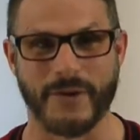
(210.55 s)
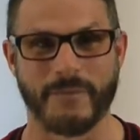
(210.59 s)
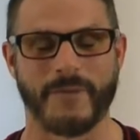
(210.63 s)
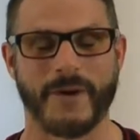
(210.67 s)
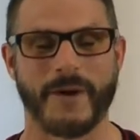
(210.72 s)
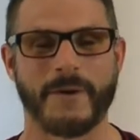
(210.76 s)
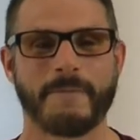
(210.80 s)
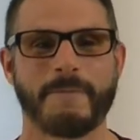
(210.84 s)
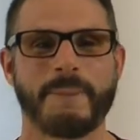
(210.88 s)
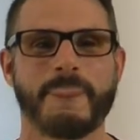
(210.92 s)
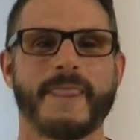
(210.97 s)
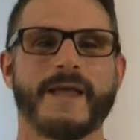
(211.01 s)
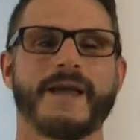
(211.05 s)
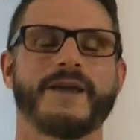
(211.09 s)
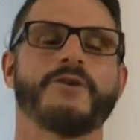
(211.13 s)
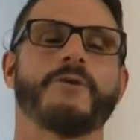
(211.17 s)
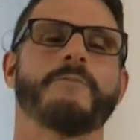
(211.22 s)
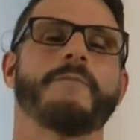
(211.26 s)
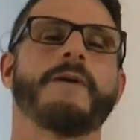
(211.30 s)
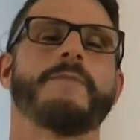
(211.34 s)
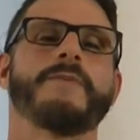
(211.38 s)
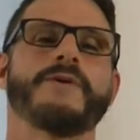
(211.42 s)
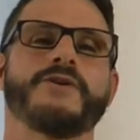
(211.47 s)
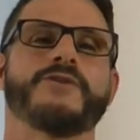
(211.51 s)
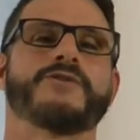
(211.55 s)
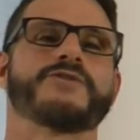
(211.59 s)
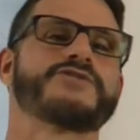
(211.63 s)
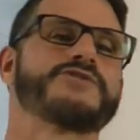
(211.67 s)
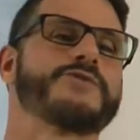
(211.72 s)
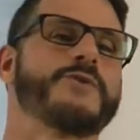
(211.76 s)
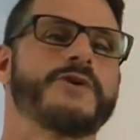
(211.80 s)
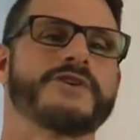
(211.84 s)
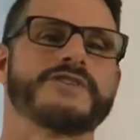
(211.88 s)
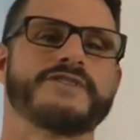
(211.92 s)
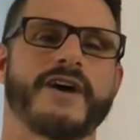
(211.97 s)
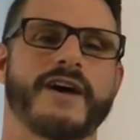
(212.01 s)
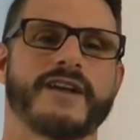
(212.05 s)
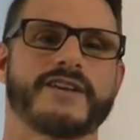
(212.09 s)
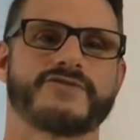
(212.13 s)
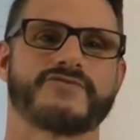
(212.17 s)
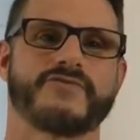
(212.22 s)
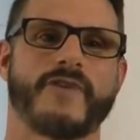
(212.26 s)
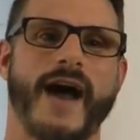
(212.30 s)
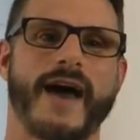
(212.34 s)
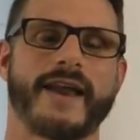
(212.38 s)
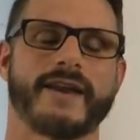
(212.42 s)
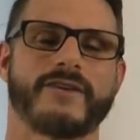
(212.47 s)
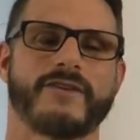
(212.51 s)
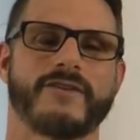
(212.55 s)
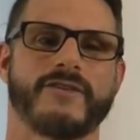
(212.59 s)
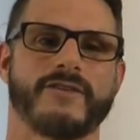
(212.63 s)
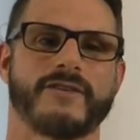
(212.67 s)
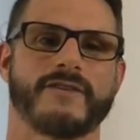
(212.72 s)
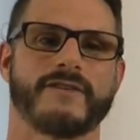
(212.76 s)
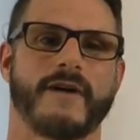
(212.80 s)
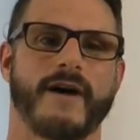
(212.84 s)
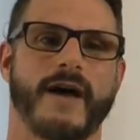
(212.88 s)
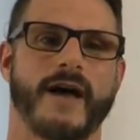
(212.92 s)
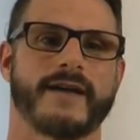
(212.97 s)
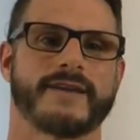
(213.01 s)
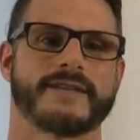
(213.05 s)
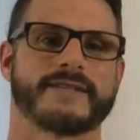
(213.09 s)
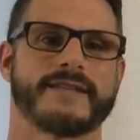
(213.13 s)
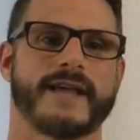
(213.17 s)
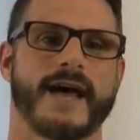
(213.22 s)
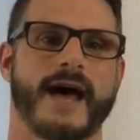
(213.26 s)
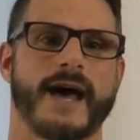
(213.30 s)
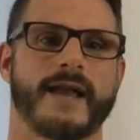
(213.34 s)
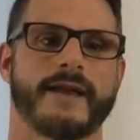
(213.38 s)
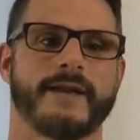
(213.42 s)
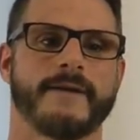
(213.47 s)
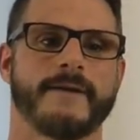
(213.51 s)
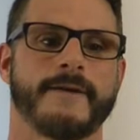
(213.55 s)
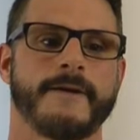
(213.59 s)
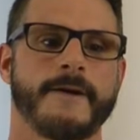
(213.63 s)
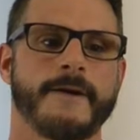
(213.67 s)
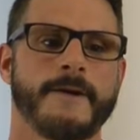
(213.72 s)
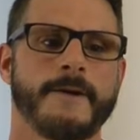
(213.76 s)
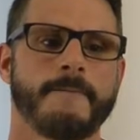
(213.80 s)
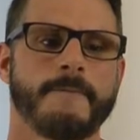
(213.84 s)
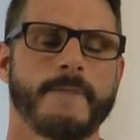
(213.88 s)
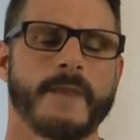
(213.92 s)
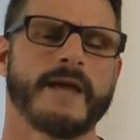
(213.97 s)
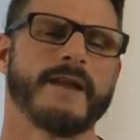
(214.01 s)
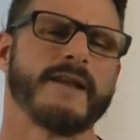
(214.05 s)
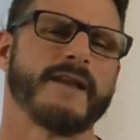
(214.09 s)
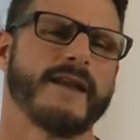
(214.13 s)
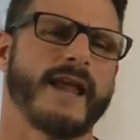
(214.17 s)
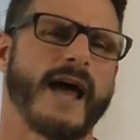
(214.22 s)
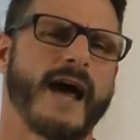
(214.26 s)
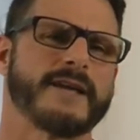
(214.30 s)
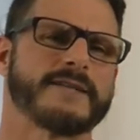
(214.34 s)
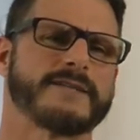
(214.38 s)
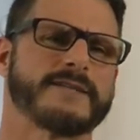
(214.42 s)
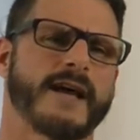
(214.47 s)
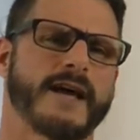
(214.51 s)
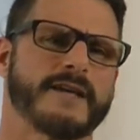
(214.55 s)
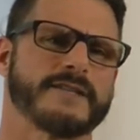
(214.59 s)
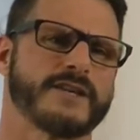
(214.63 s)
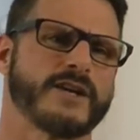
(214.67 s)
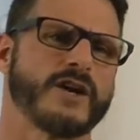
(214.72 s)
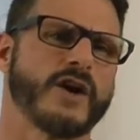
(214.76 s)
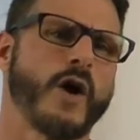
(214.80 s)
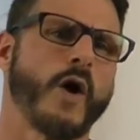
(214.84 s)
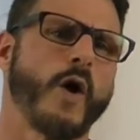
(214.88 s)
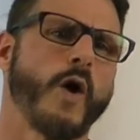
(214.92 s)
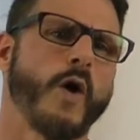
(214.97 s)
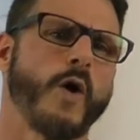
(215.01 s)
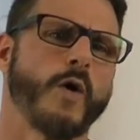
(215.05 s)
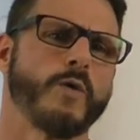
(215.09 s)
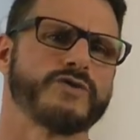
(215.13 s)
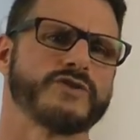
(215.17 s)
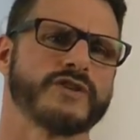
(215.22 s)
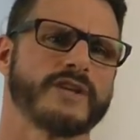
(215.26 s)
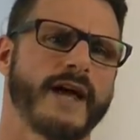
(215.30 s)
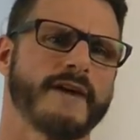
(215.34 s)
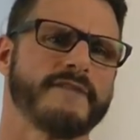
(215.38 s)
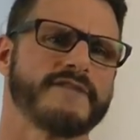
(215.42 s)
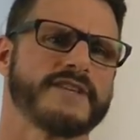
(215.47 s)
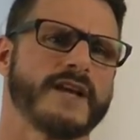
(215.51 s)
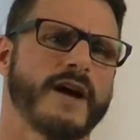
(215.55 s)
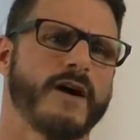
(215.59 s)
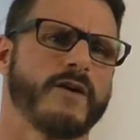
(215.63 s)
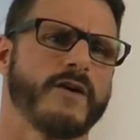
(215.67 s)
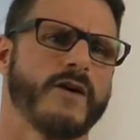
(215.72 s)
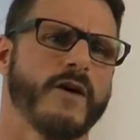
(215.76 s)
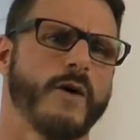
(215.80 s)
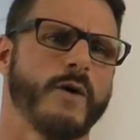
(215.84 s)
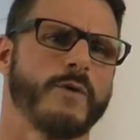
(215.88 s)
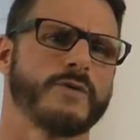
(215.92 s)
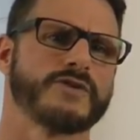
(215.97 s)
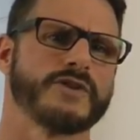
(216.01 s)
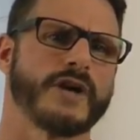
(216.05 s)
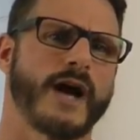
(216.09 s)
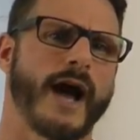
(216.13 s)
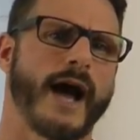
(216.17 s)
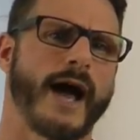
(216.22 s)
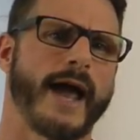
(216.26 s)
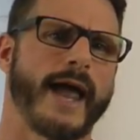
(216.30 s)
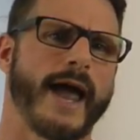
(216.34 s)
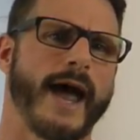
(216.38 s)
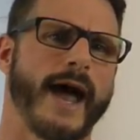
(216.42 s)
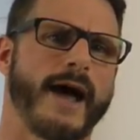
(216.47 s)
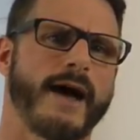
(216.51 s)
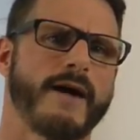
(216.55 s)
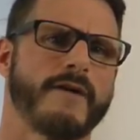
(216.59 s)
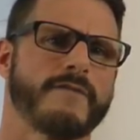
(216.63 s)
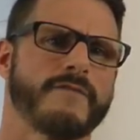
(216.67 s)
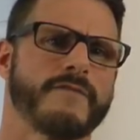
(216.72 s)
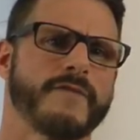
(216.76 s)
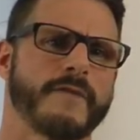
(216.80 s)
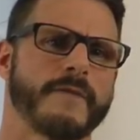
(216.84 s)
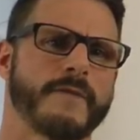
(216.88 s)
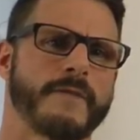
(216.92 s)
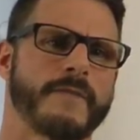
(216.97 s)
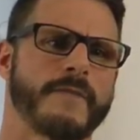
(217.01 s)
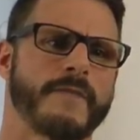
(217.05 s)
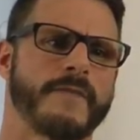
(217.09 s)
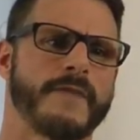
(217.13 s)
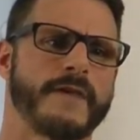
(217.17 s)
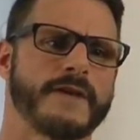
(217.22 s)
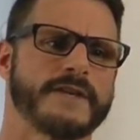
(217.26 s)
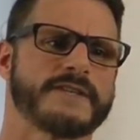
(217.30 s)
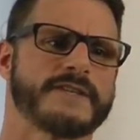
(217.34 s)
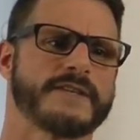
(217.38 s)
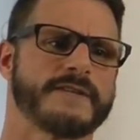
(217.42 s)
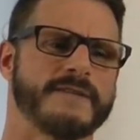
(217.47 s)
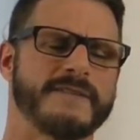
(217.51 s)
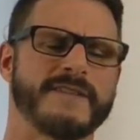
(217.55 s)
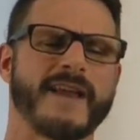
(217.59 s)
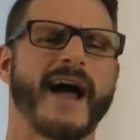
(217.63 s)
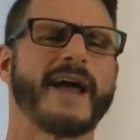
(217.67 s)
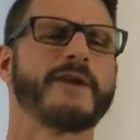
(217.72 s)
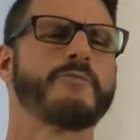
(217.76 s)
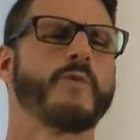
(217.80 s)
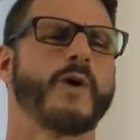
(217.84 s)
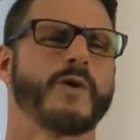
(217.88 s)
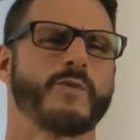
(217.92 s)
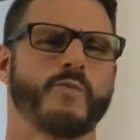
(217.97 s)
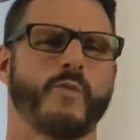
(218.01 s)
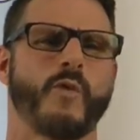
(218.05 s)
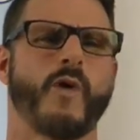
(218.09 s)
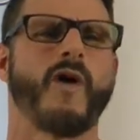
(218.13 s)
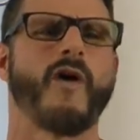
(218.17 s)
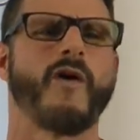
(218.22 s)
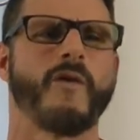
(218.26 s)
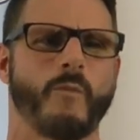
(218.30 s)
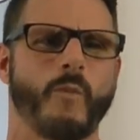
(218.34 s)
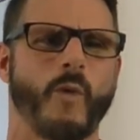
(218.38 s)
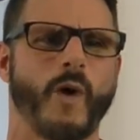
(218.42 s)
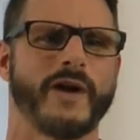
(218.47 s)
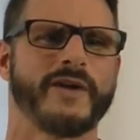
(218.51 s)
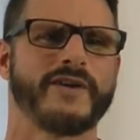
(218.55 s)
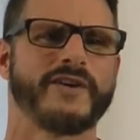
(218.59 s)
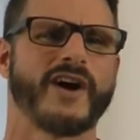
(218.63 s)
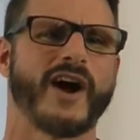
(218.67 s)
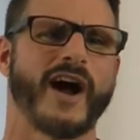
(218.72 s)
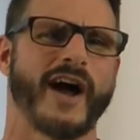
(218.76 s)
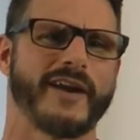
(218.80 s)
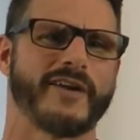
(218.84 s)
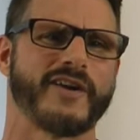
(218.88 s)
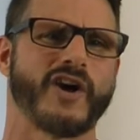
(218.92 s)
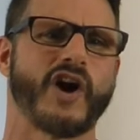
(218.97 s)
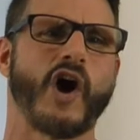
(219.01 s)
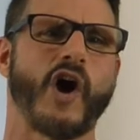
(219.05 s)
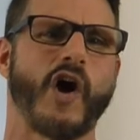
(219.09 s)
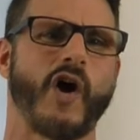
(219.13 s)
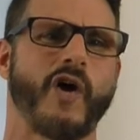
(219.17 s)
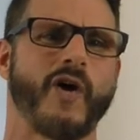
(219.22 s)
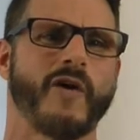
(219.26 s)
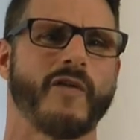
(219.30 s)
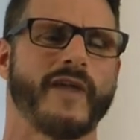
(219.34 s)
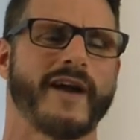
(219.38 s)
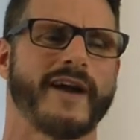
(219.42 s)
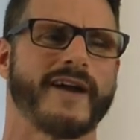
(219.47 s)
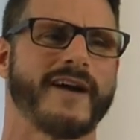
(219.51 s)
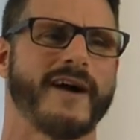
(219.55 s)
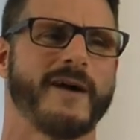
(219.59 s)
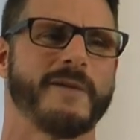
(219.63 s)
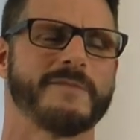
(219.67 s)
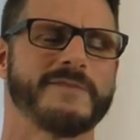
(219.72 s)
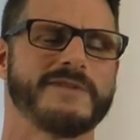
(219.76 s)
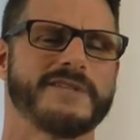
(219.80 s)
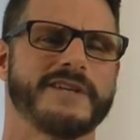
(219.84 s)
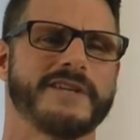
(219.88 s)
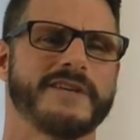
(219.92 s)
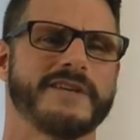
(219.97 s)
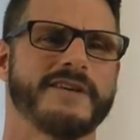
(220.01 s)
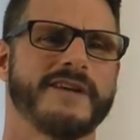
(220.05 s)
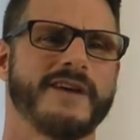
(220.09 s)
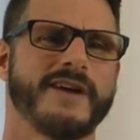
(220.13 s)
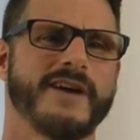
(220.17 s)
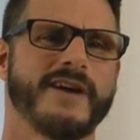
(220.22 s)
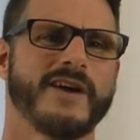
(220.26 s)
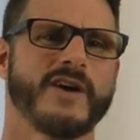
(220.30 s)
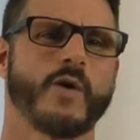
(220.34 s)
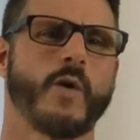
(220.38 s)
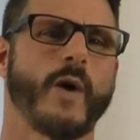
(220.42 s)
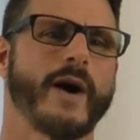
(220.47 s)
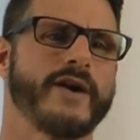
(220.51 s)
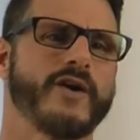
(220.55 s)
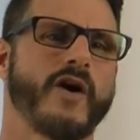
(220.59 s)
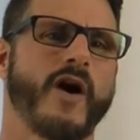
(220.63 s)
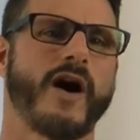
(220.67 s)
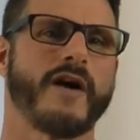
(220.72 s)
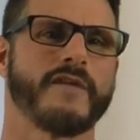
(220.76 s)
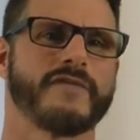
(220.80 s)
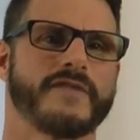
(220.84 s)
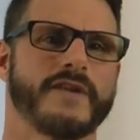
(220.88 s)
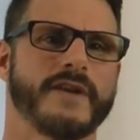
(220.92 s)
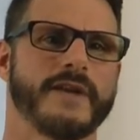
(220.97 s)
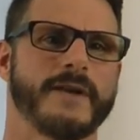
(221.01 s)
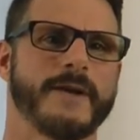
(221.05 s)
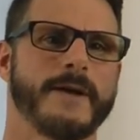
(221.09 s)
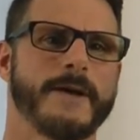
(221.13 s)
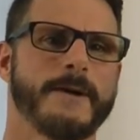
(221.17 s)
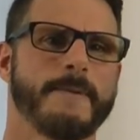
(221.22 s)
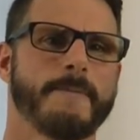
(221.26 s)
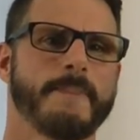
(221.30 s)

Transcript: But maybe your story is not as radical as that. And as a coach, a lifestyle coach, I have this 911 kind of call that comes in quite often.